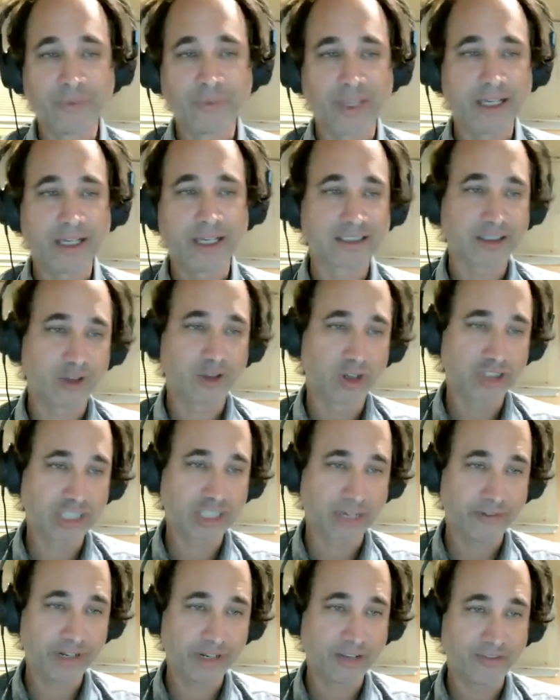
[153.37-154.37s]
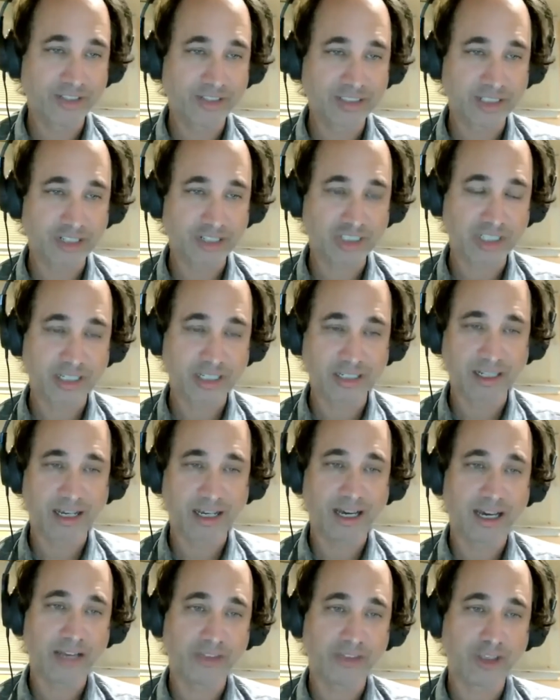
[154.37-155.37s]
is a longevity physician
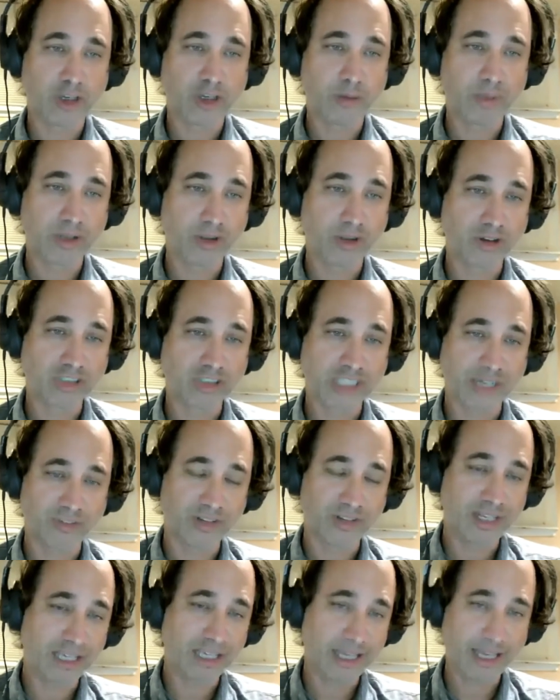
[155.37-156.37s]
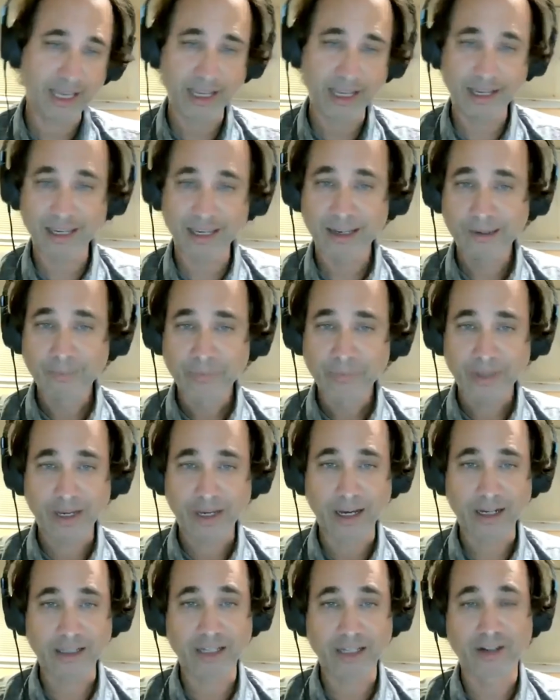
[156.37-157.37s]
at the Human Longevity Inc.,
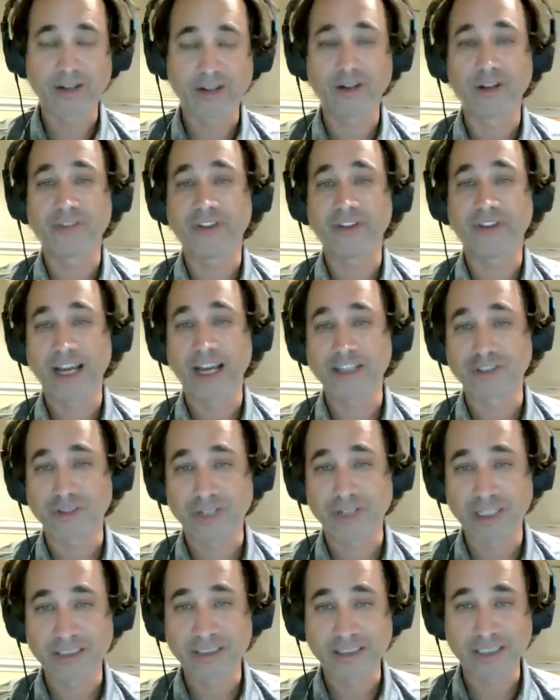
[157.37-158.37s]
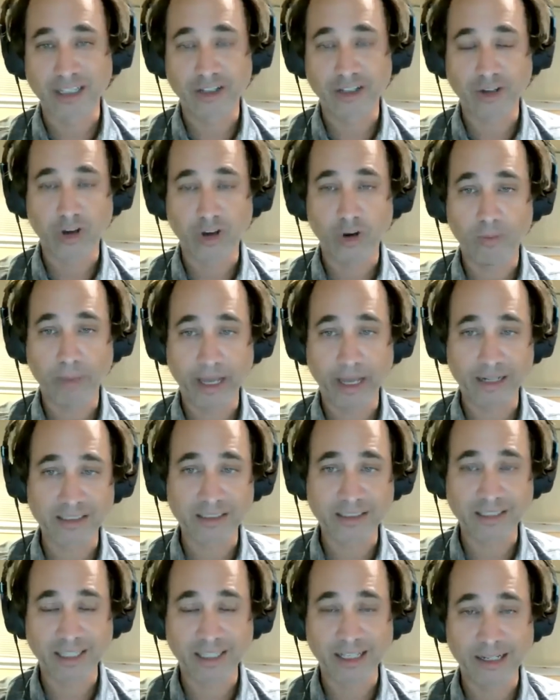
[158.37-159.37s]
clinical advisor to Insilico
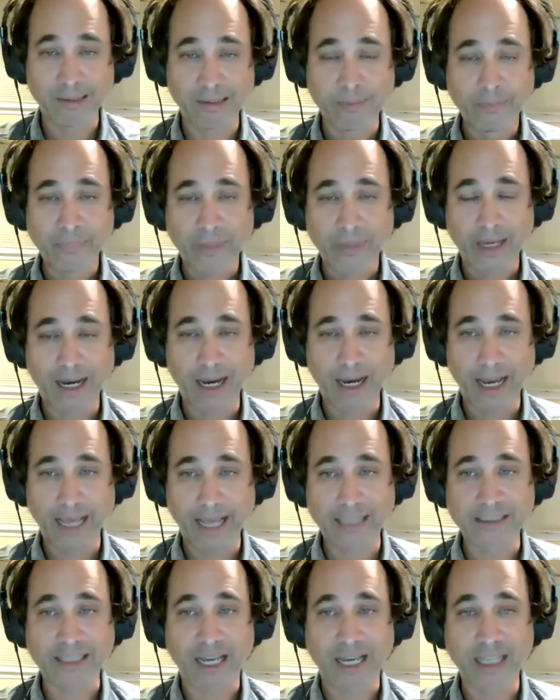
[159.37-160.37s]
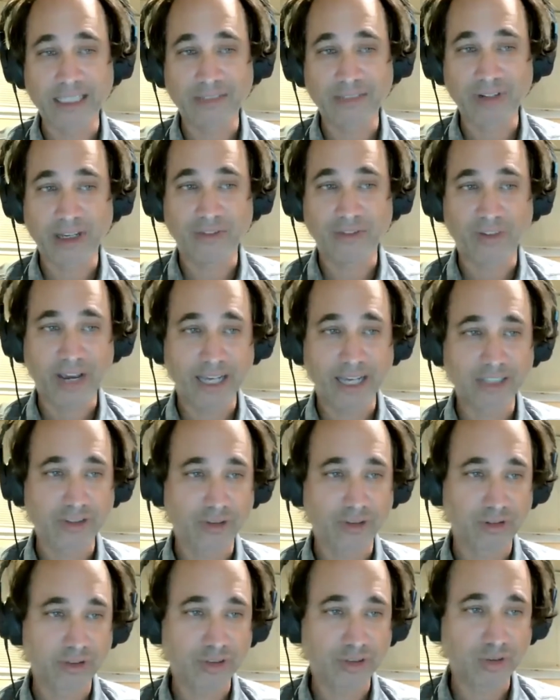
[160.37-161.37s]
Medicine, uh, and scientific
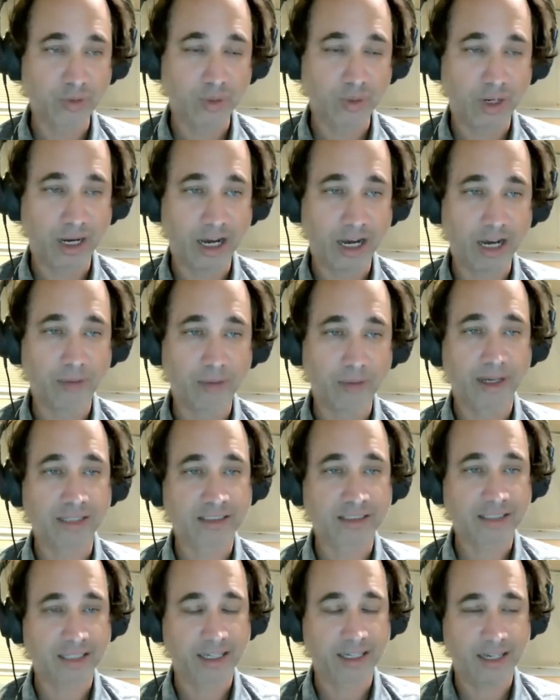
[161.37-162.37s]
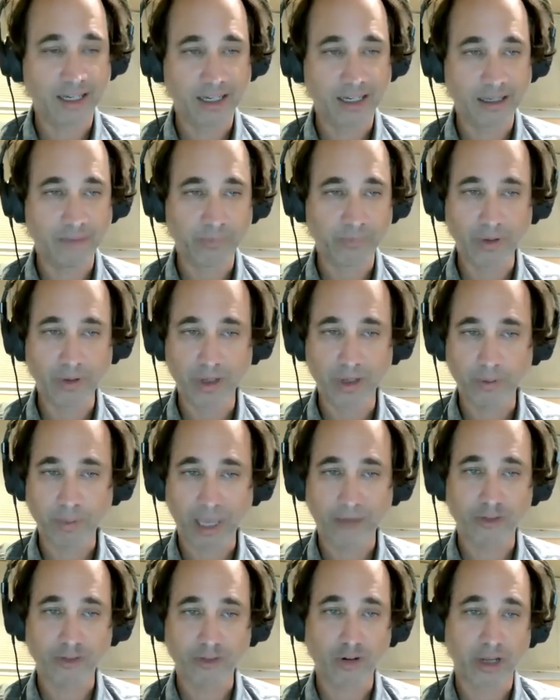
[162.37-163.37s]
advisor to uh, Holmusk, a uh, unique
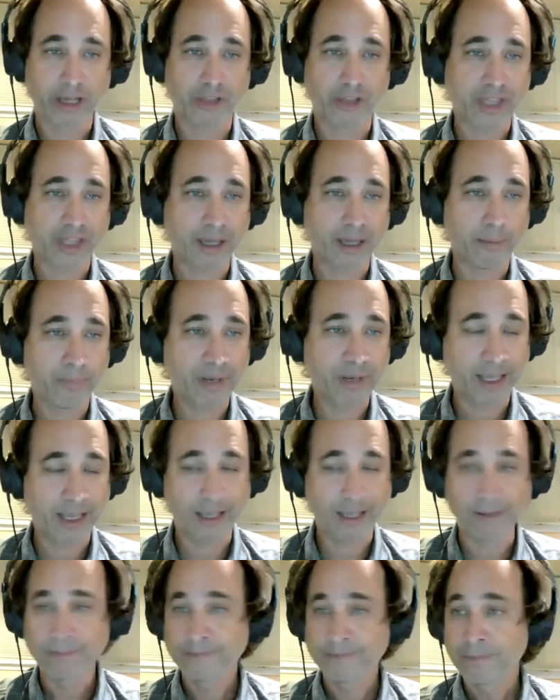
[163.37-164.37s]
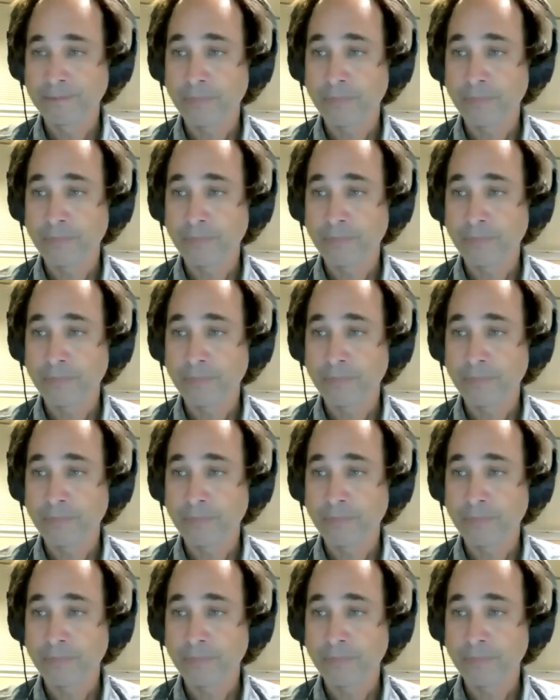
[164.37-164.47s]
behavioral health company.